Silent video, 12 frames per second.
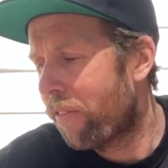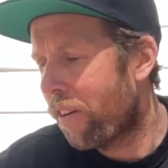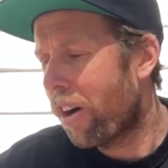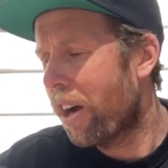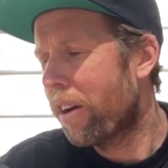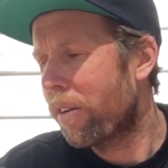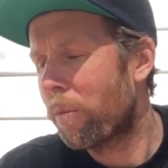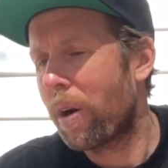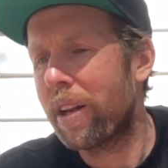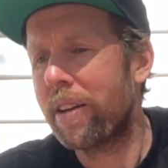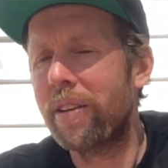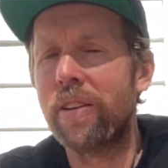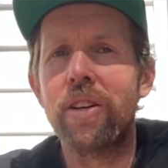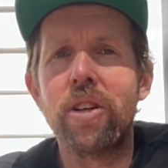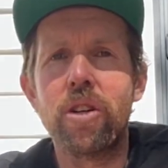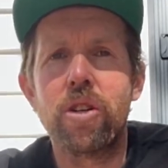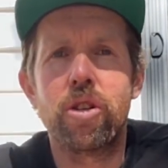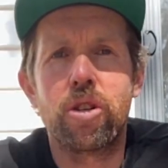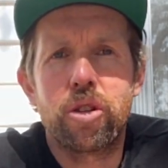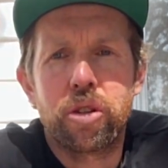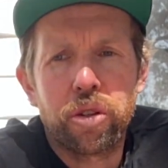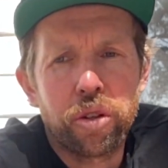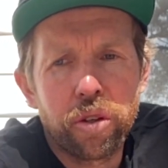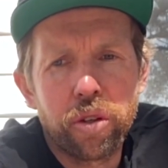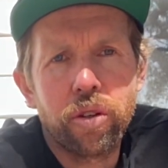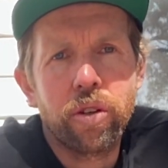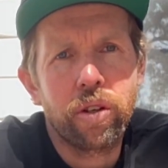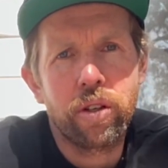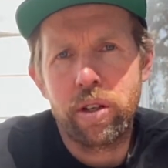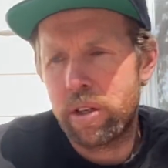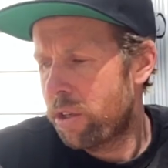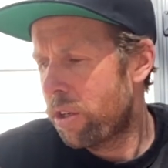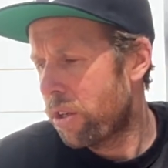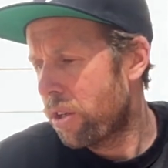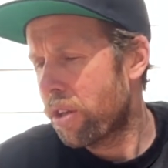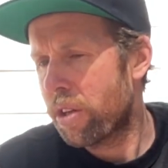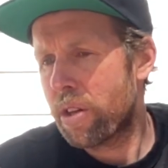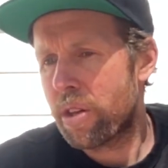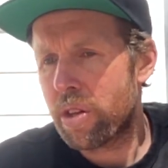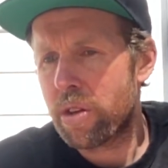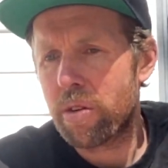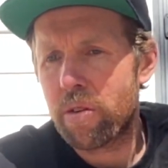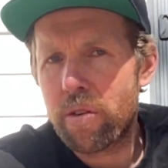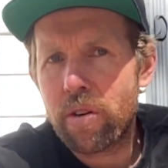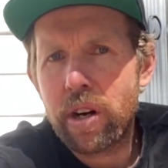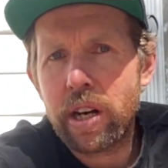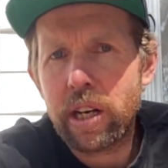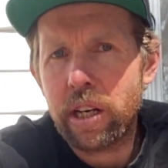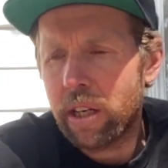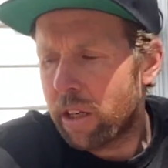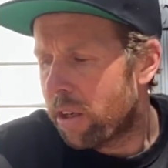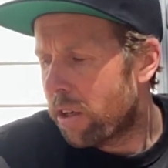5, 1, 2, 3,